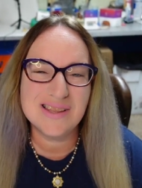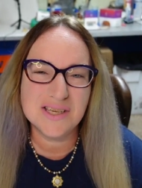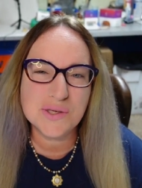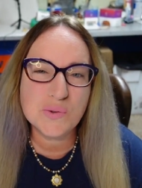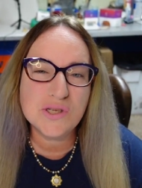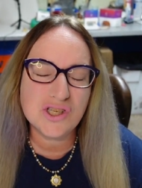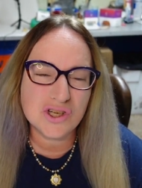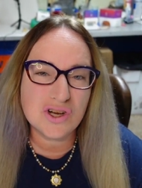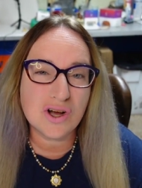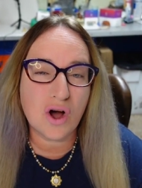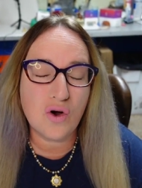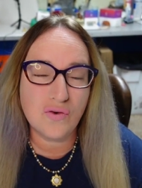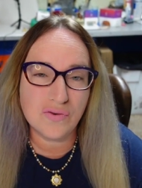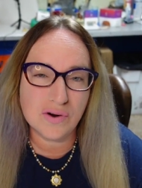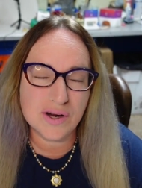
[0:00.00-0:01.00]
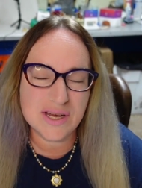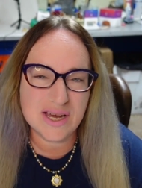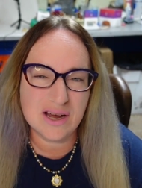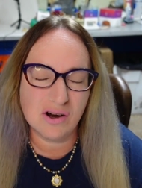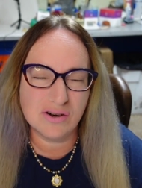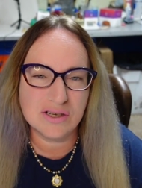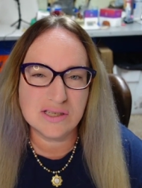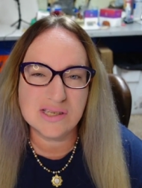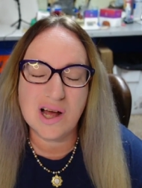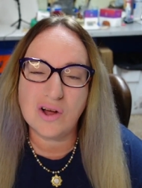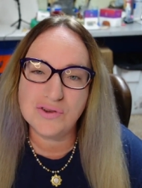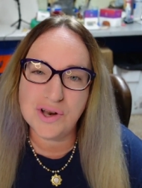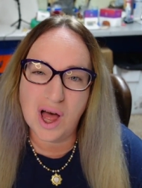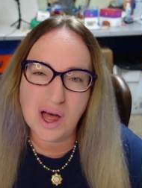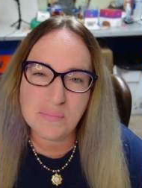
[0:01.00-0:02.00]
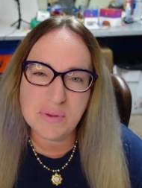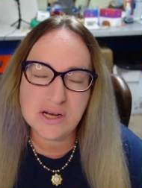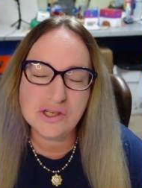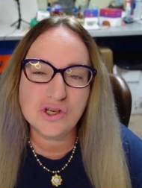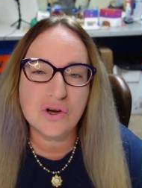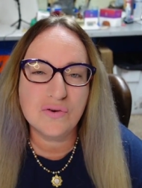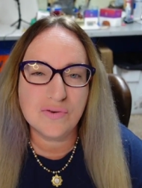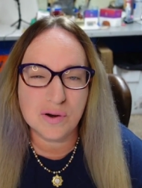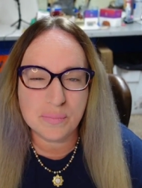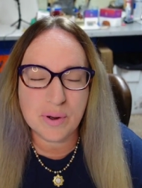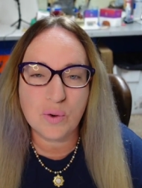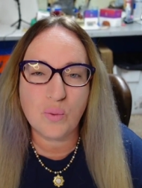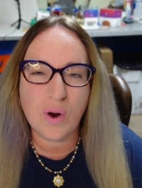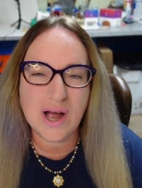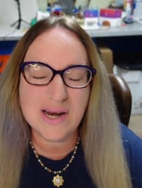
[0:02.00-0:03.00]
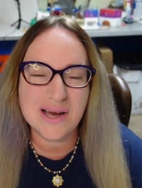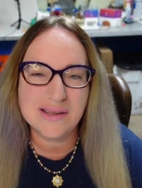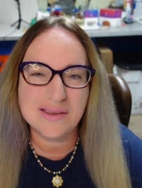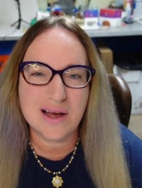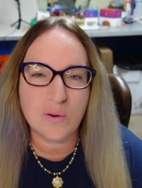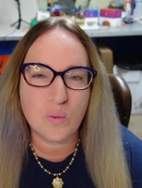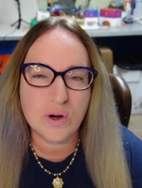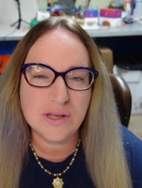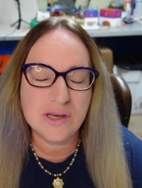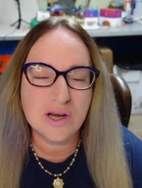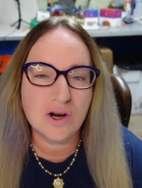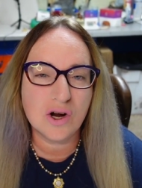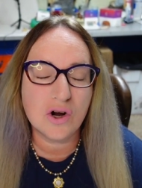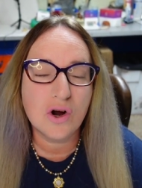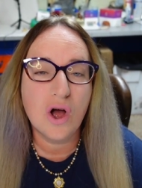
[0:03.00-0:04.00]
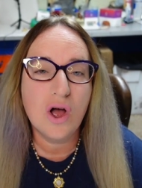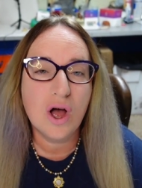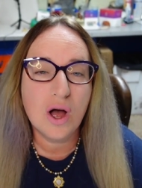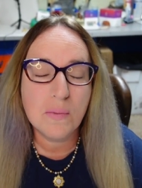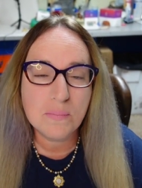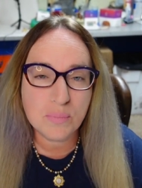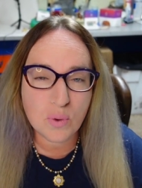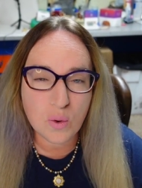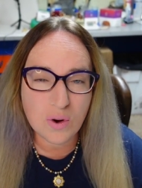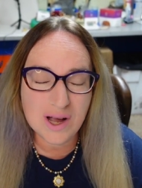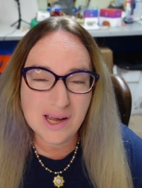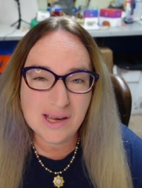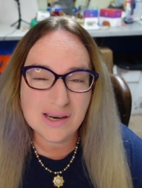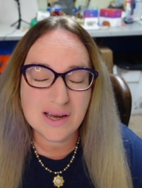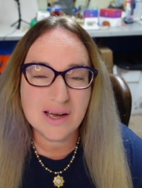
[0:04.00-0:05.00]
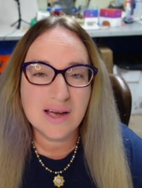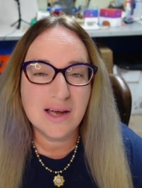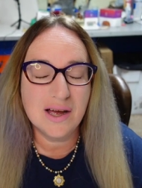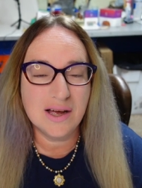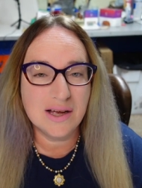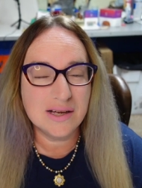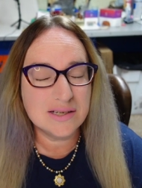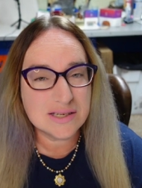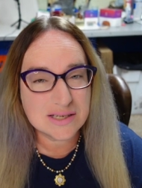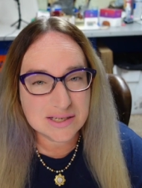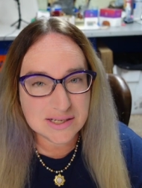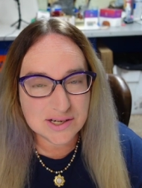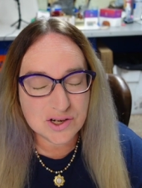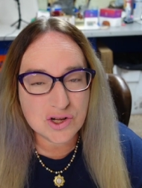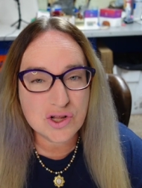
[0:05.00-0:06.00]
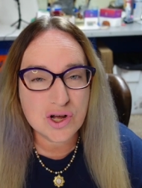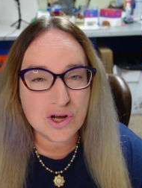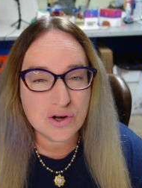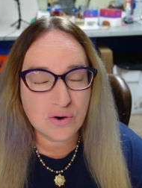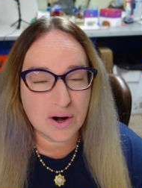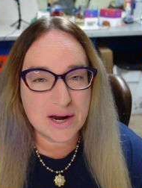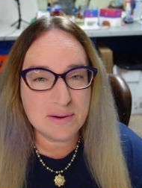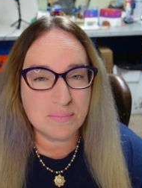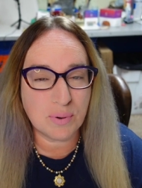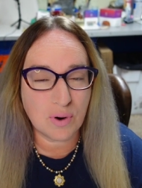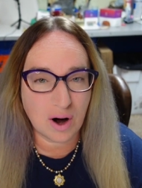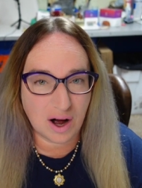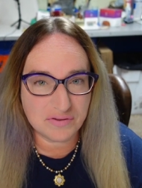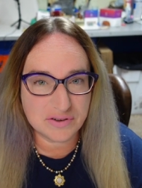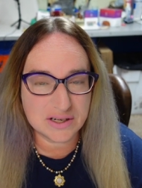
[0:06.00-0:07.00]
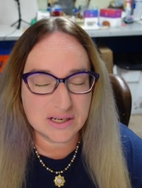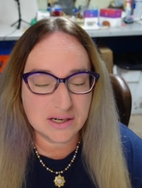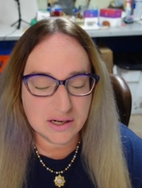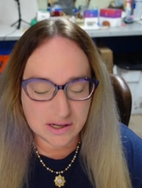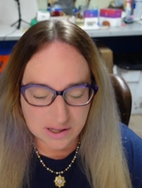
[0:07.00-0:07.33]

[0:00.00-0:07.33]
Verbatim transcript: This one took over a year to sell. Not much over, but right at that 1 year point is still a great profit.